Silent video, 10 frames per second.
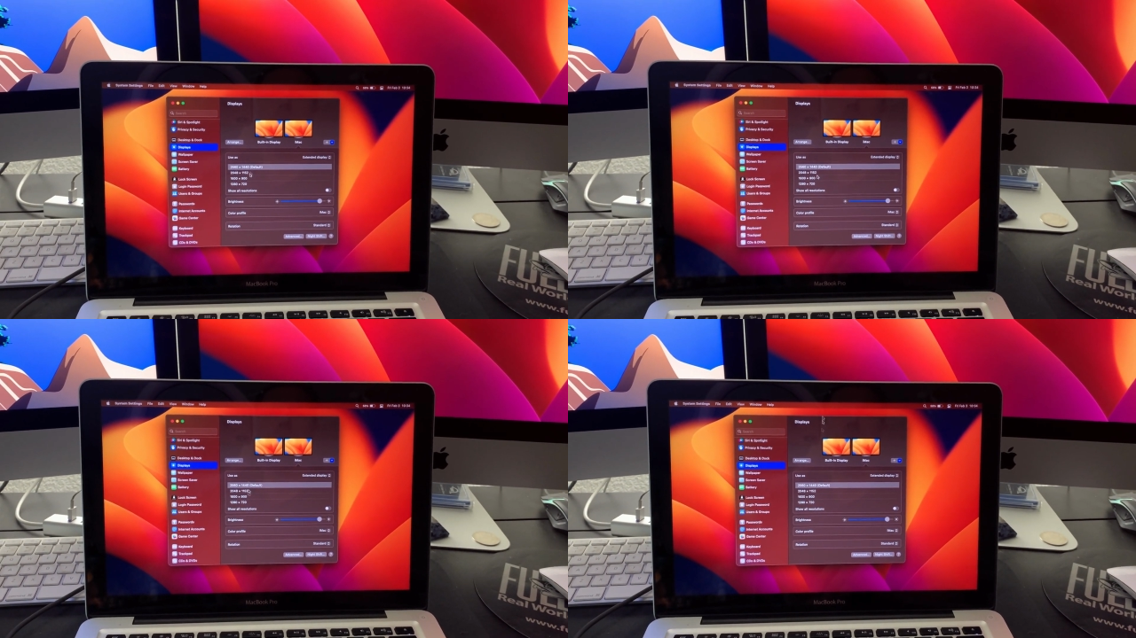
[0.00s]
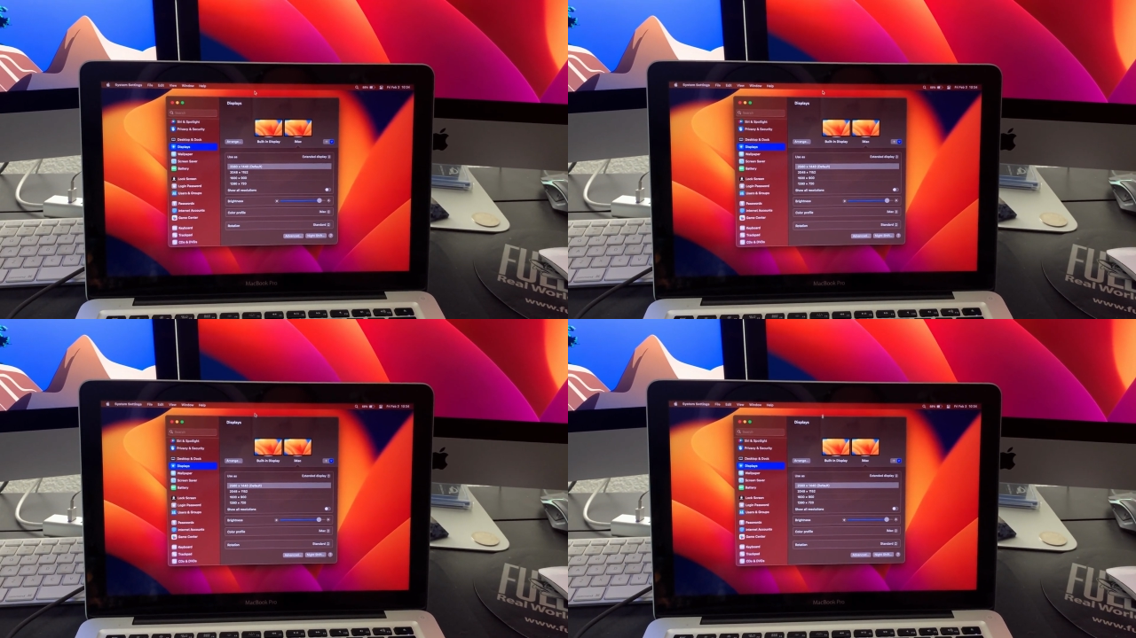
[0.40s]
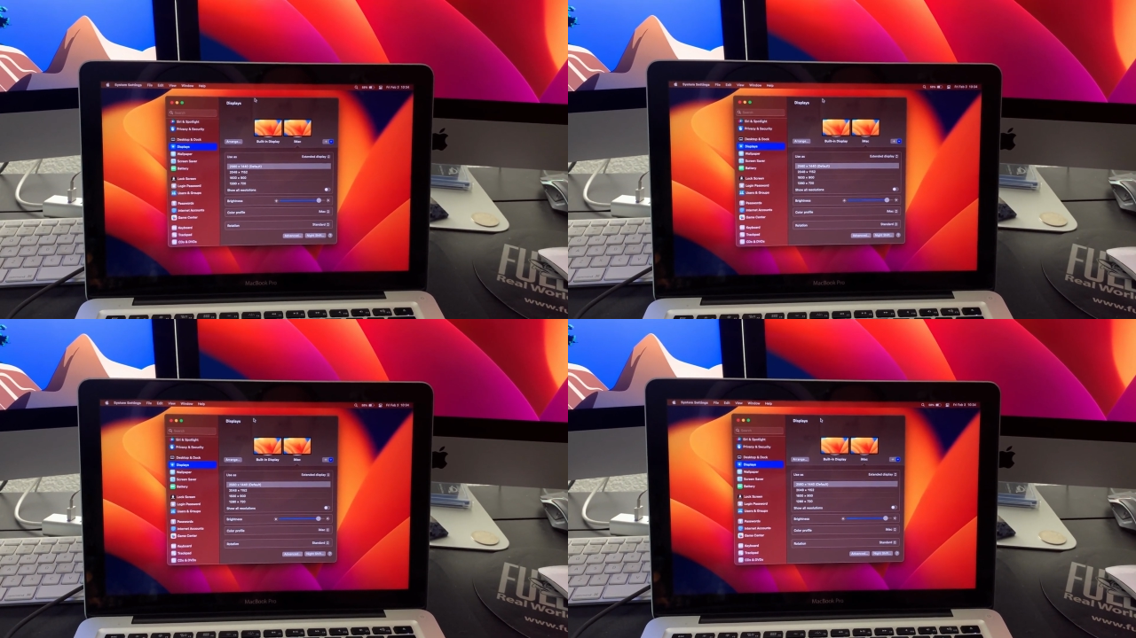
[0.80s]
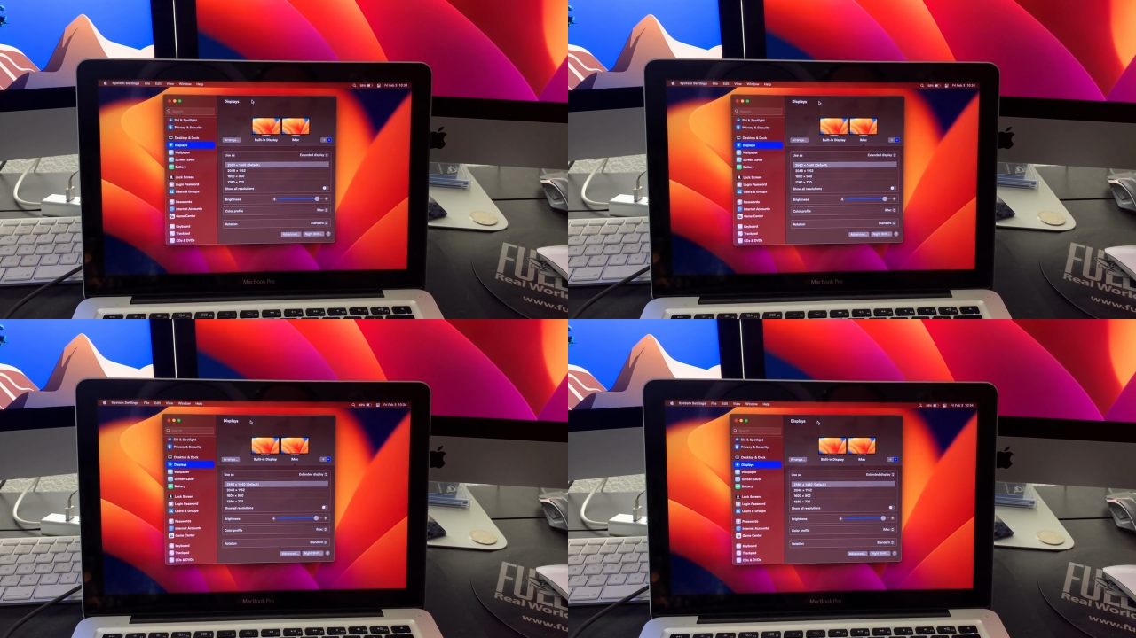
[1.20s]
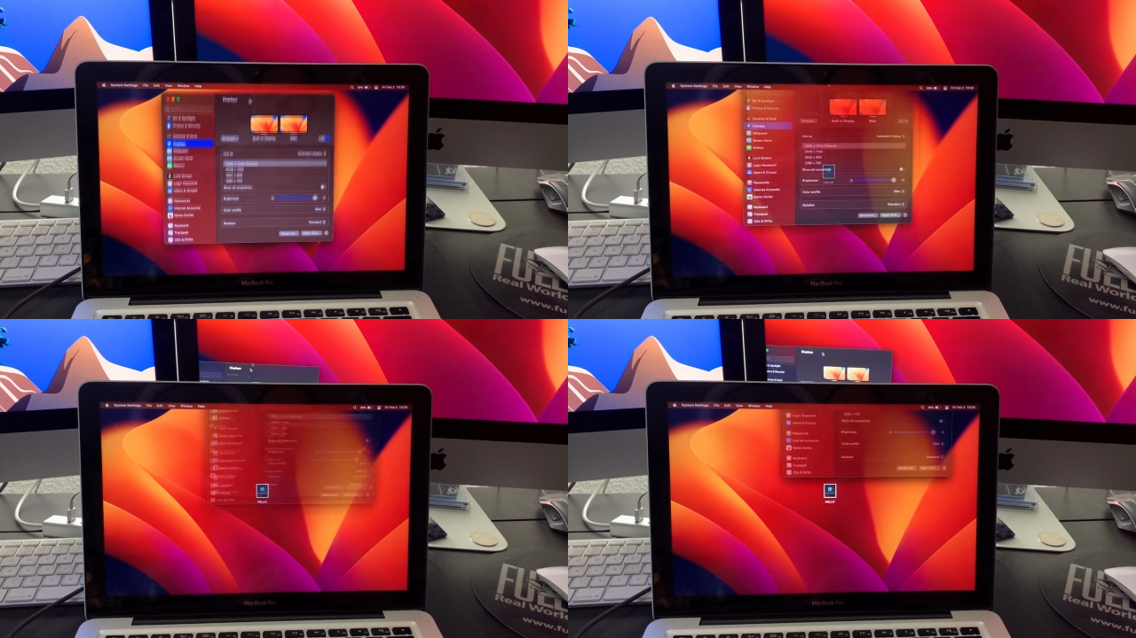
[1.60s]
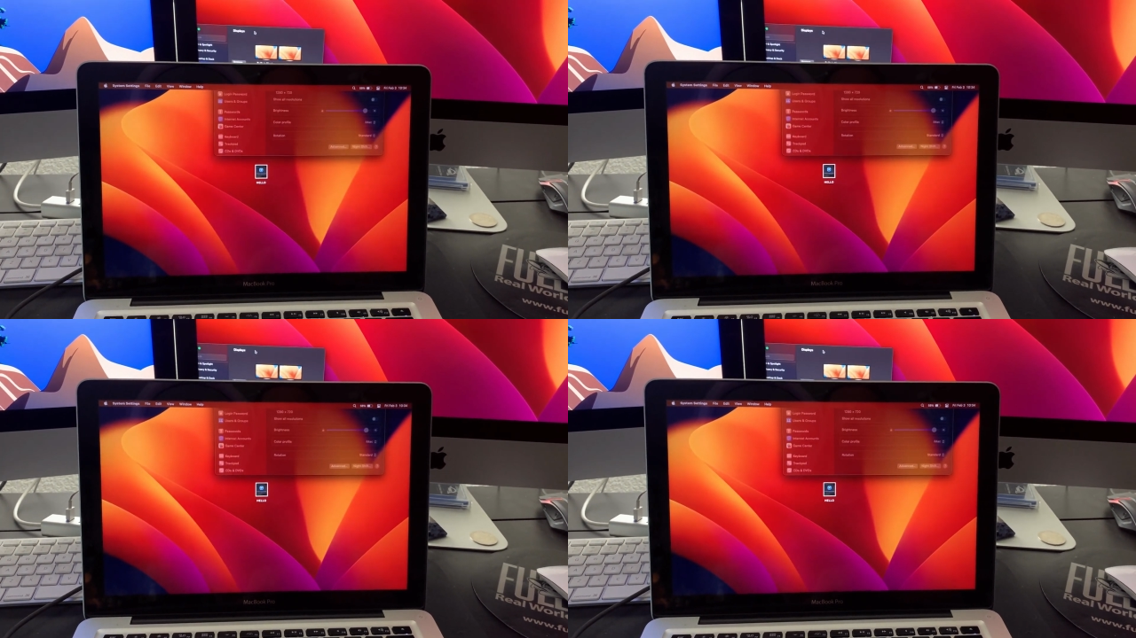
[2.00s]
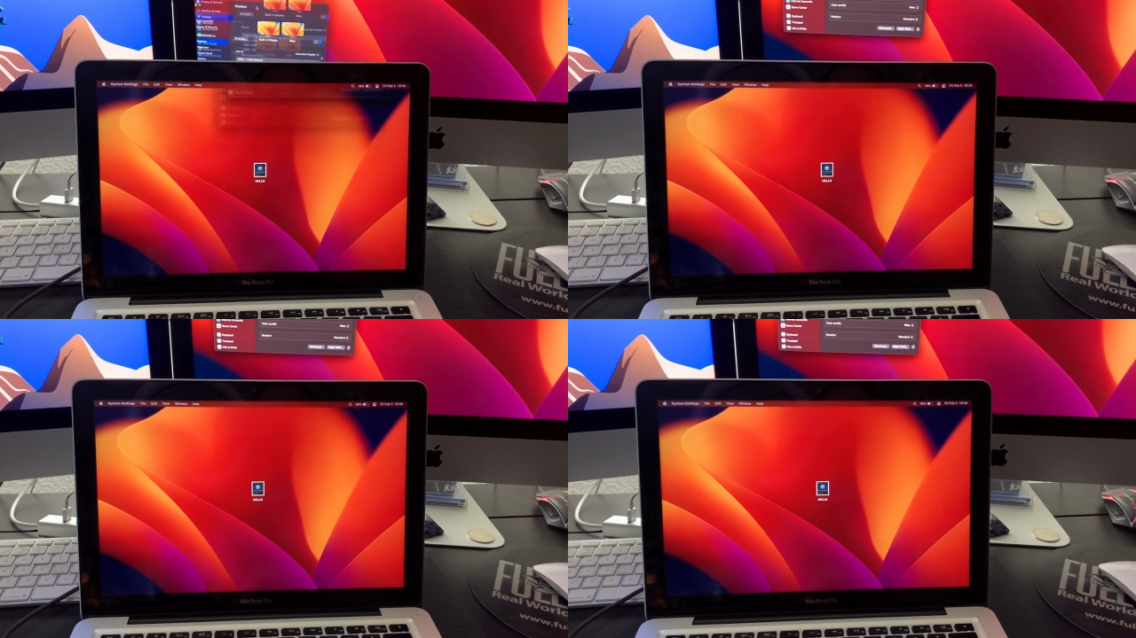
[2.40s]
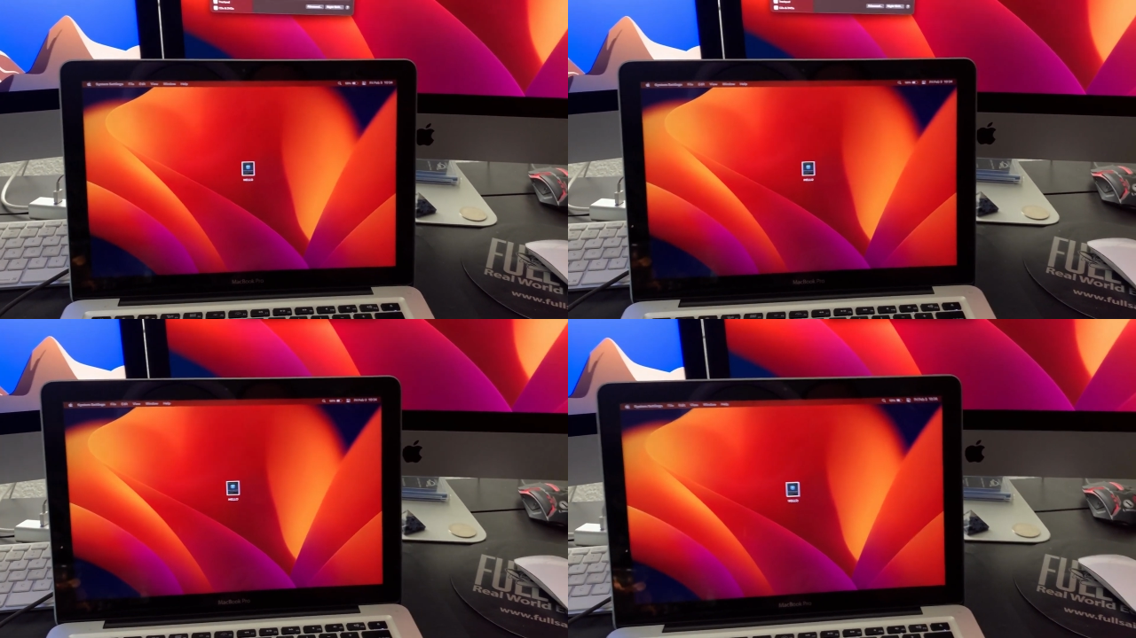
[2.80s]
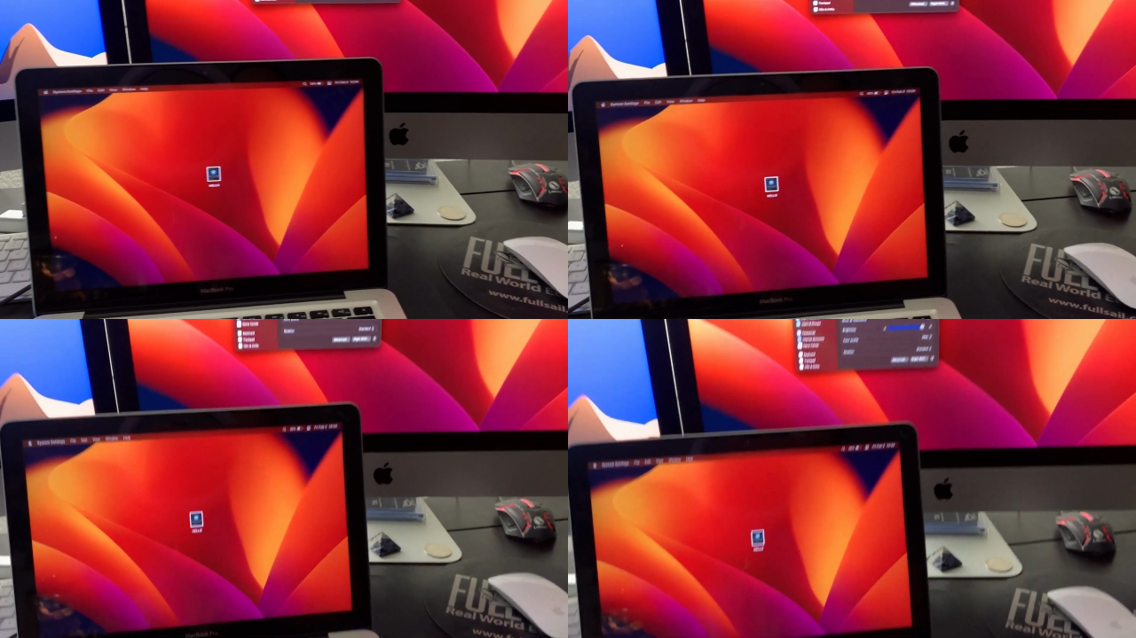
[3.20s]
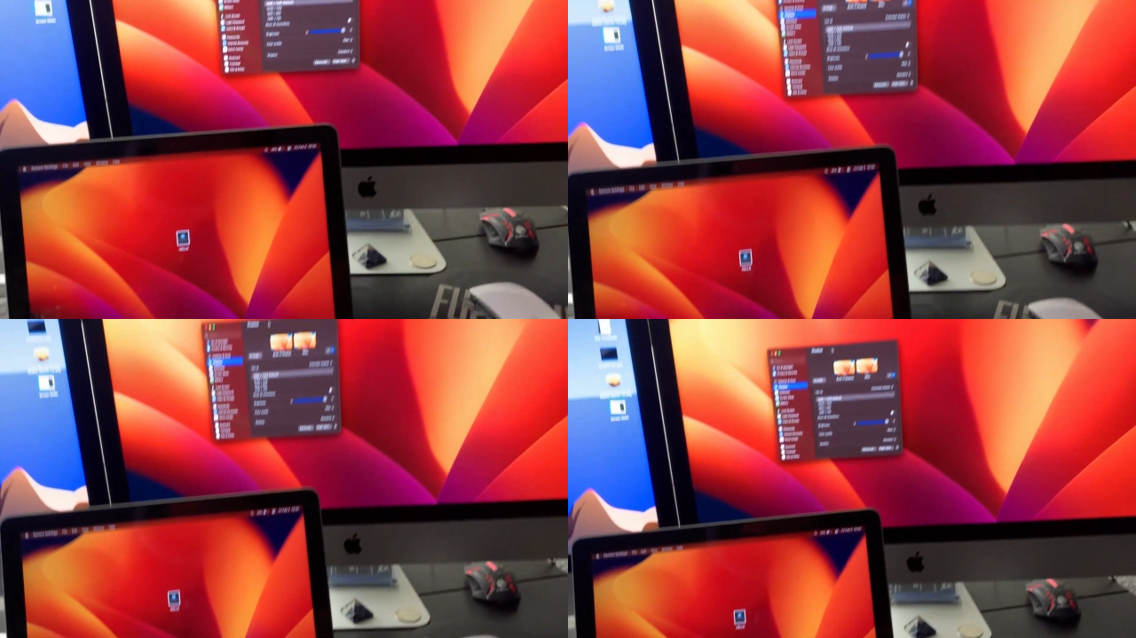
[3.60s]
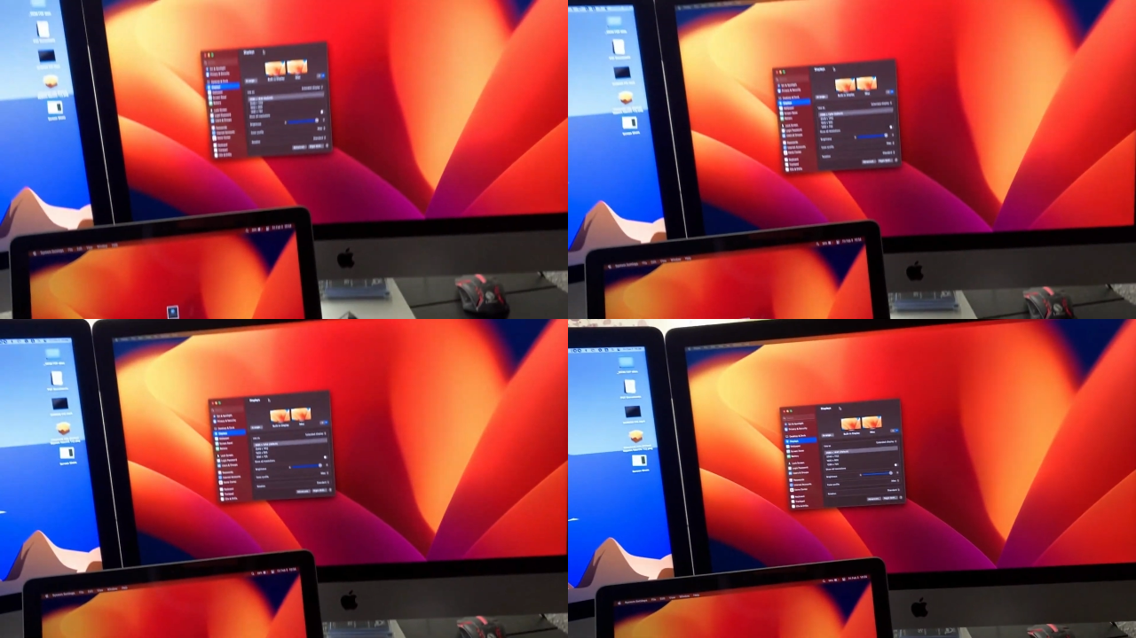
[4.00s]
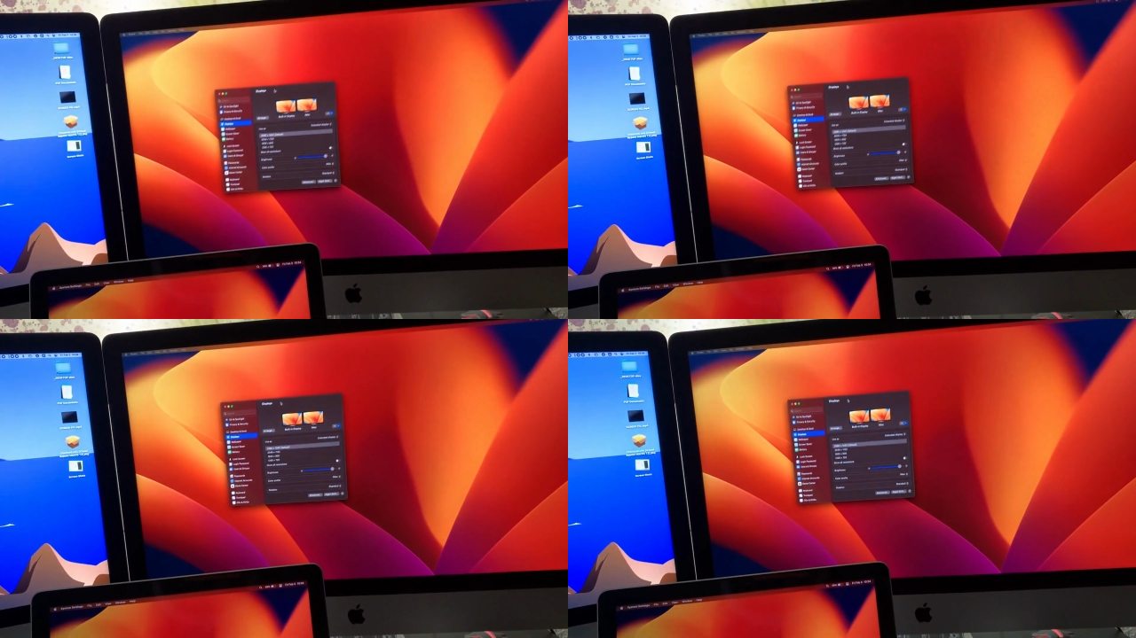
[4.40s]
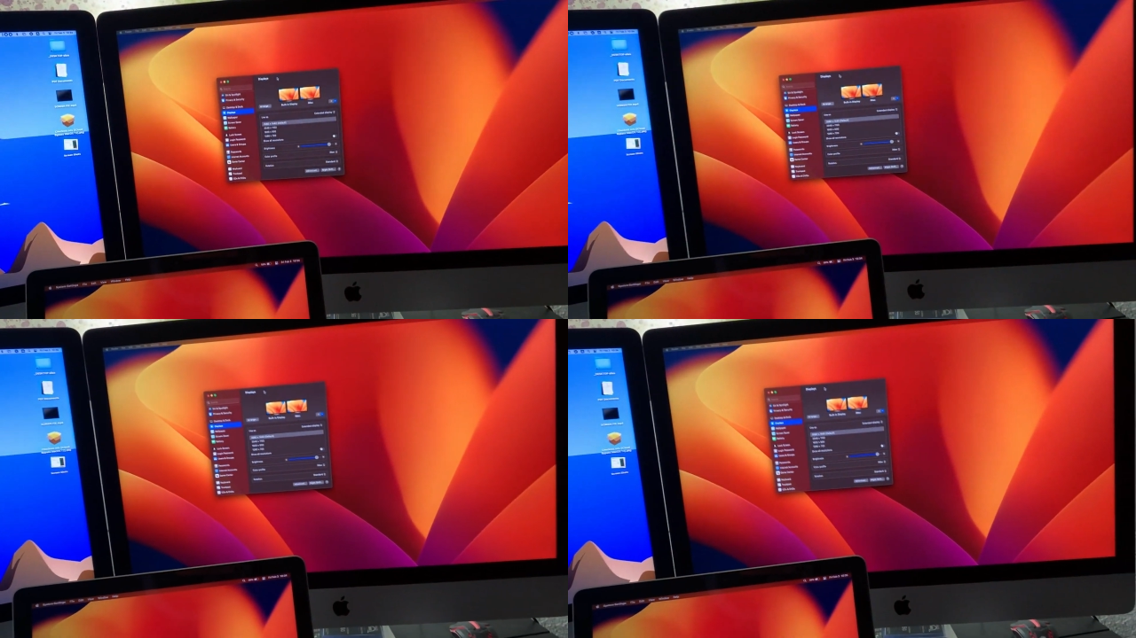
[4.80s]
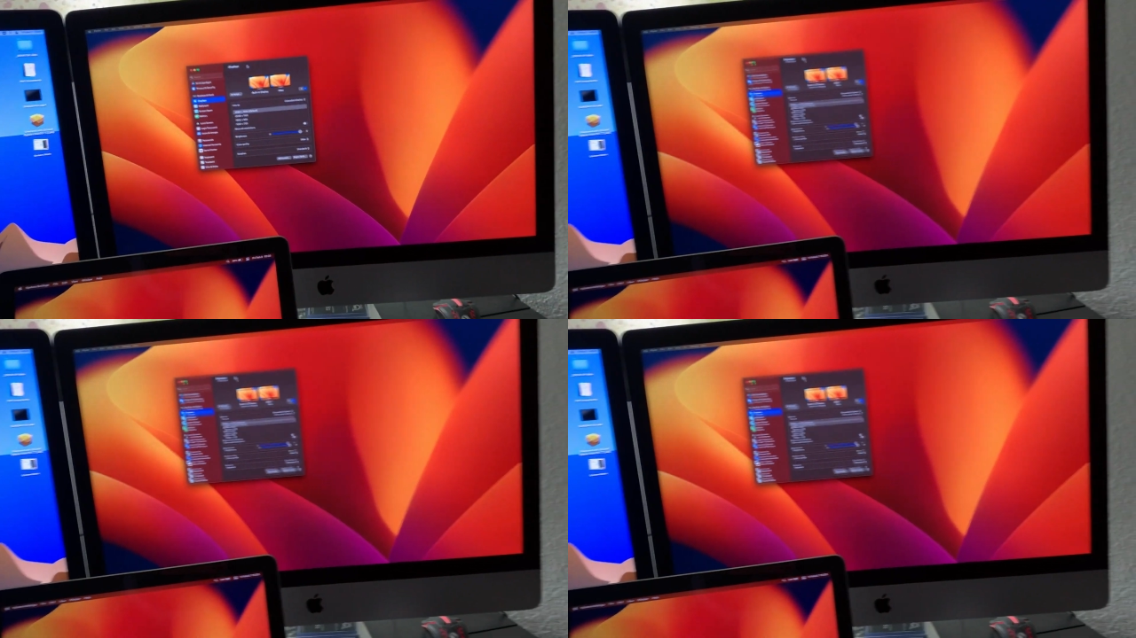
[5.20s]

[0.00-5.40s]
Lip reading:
Nobody's mouth can be seen.